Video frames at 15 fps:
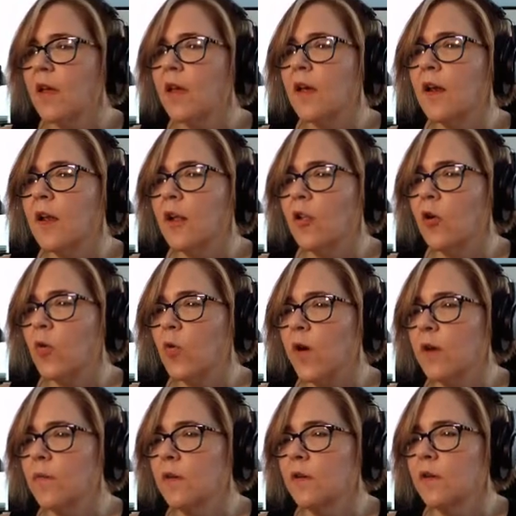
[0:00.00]
And hello,
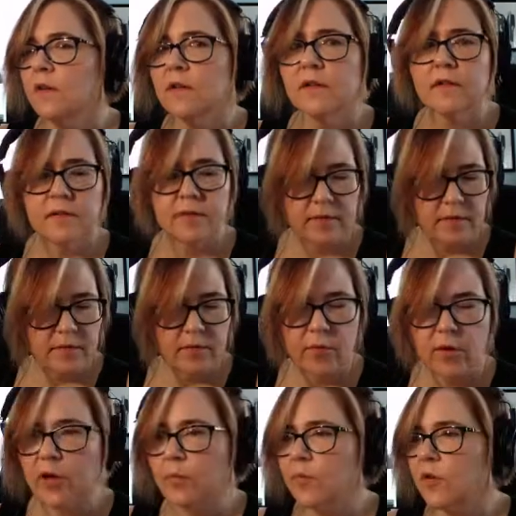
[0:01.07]
Raymond.
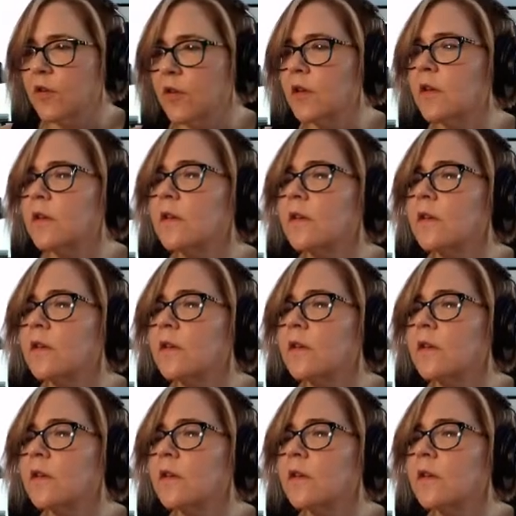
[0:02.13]
Welcome to the